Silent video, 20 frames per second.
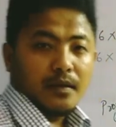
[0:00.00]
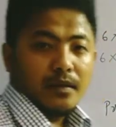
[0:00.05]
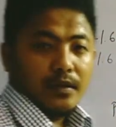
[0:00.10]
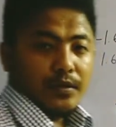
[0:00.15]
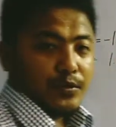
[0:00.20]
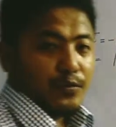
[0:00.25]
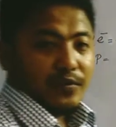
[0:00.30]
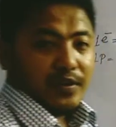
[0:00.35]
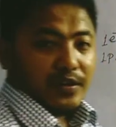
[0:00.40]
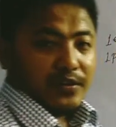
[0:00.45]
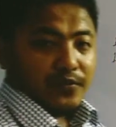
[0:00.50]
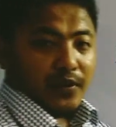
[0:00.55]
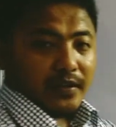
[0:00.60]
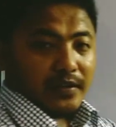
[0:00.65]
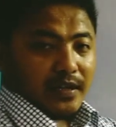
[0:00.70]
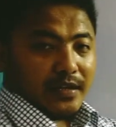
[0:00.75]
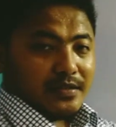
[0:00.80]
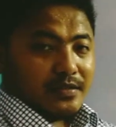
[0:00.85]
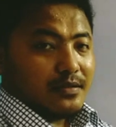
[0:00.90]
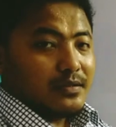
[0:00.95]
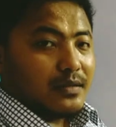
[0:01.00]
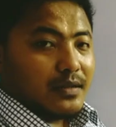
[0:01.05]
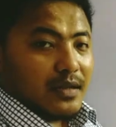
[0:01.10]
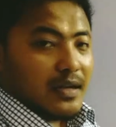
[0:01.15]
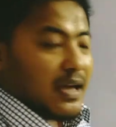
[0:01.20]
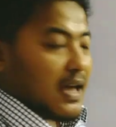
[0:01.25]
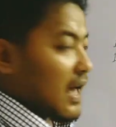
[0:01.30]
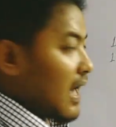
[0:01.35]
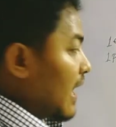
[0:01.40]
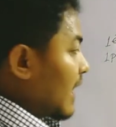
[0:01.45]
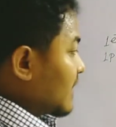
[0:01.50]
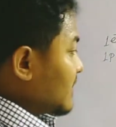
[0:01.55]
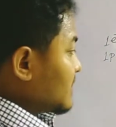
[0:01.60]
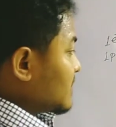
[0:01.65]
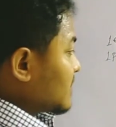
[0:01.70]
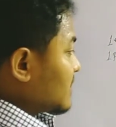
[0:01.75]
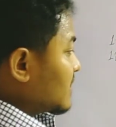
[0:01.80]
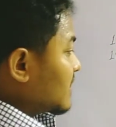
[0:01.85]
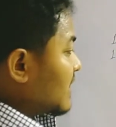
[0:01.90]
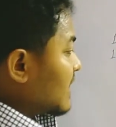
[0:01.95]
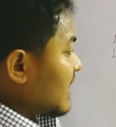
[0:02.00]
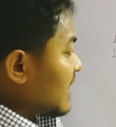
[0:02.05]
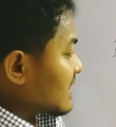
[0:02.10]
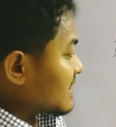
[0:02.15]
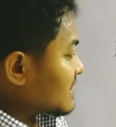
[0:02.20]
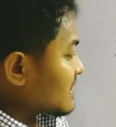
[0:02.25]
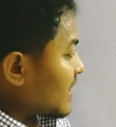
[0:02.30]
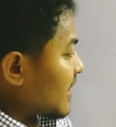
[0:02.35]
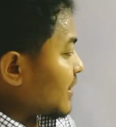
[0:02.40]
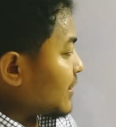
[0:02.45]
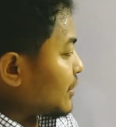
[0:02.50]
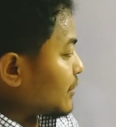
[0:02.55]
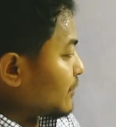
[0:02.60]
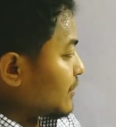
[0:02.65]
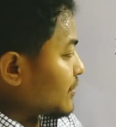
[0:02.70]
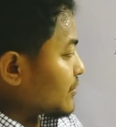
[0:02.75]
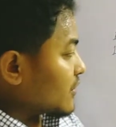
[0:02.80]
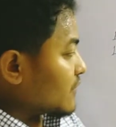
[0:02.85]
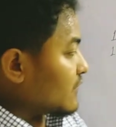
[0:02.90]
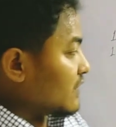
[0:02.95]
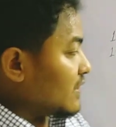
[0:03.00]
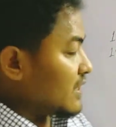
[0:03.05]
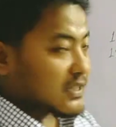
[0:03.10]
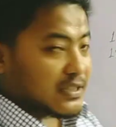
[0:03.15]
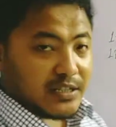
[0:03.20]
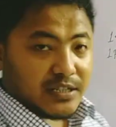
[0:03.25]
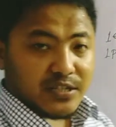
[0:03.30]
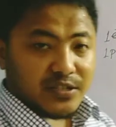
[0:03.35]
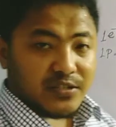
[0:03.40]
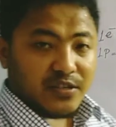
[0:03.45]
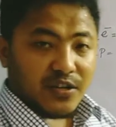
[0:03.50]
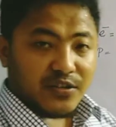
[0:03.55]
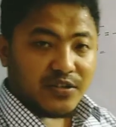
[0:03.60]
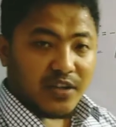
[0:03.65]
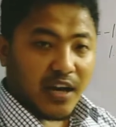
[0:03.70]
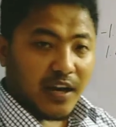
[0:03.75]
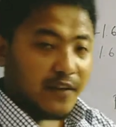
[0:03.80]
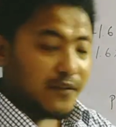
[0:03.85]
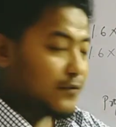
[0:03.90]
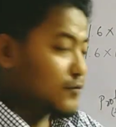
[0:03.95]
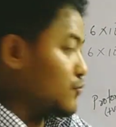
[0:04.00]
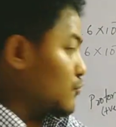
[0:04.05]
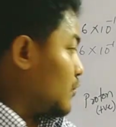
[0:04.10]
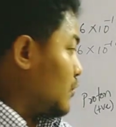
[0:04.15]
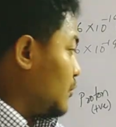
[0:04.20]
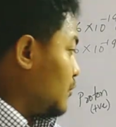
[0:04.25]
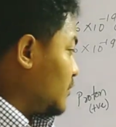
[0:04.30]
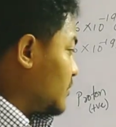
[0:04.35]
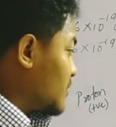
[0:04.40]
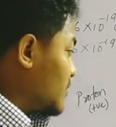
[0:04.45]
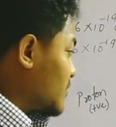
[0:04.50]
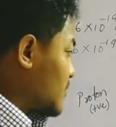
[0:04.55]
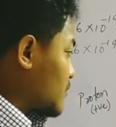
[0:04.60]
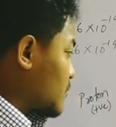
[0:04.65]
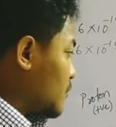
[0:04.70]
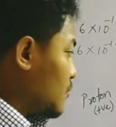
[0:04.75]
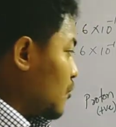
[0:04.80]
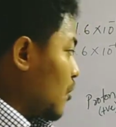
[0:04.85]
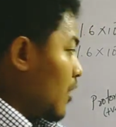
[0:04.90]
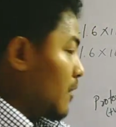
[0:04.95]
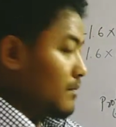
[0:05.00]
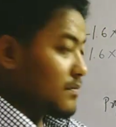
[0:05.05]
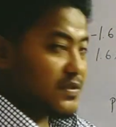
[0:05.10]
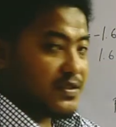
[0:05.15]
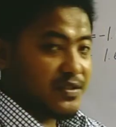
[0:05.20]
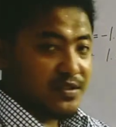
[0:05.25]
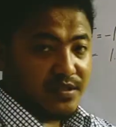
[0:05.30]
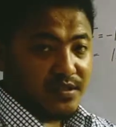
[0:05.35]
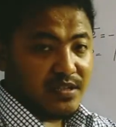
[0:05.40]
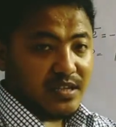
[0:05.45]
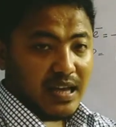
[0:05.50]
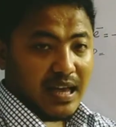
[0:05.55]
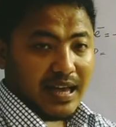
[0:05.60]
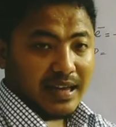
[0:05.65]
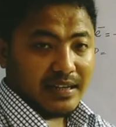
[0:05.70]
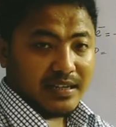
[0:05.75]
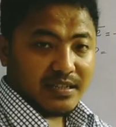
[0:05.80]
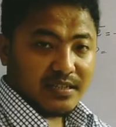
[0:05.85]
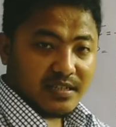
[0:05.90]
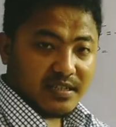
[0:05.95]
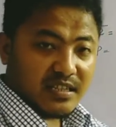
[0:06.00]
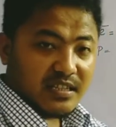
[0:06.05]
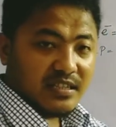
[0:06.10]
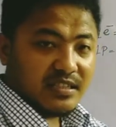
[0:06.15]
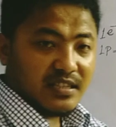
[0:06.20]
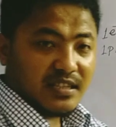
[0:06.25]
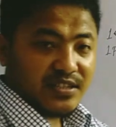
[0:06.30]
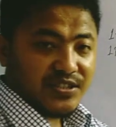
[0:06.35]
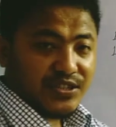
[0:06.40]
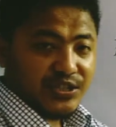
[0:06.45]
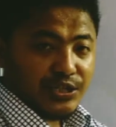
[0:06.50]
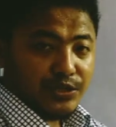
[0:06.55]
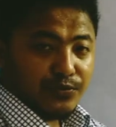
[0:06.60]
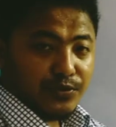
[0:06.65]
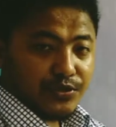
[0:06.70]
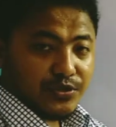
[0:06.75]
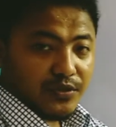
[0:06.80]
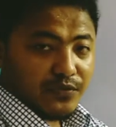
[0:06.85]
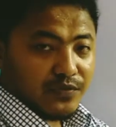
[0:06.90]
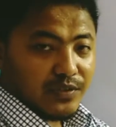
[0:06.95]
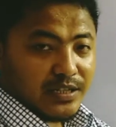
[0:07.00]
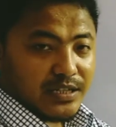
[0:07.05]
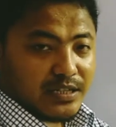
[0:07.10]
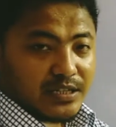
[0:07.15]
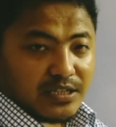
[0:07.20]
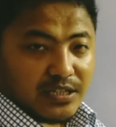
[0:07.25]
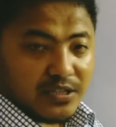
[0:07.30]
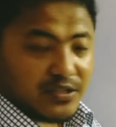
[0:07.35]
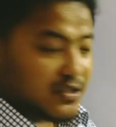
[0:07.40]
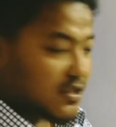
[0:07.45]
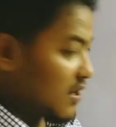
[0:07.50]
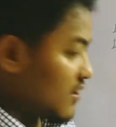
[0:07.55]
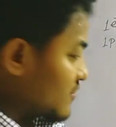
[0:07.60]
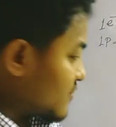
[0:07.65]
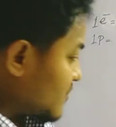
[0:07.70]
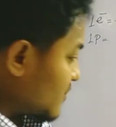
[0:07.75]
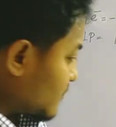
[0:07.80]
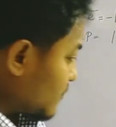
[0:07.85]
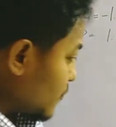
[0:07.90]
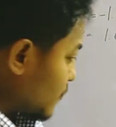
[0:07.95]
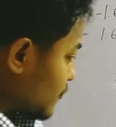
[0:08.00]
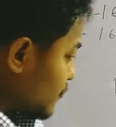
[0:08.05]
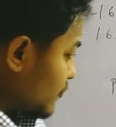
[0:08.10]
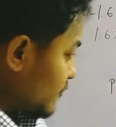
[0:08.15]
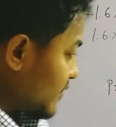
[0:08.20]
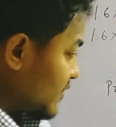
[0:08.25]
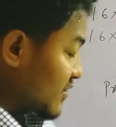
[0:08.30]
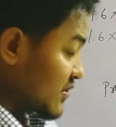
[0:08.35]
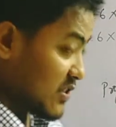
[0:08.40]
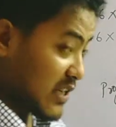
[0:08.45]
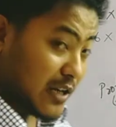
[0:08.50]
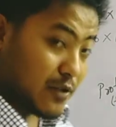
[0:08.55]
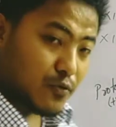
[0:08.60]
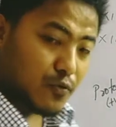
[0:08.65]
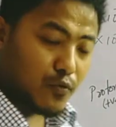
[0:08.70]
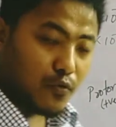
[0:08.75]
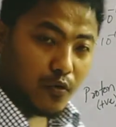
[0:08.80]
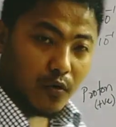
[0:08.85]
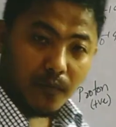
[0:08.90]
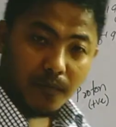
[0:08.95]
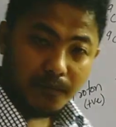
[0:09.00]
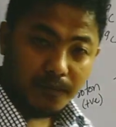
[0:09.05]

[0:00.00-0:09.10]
You can write it in. And the SI unit of electric charge, I have told you, this is coulomb. C, and the CGS unit of electric charge supposed to be stat coulomb.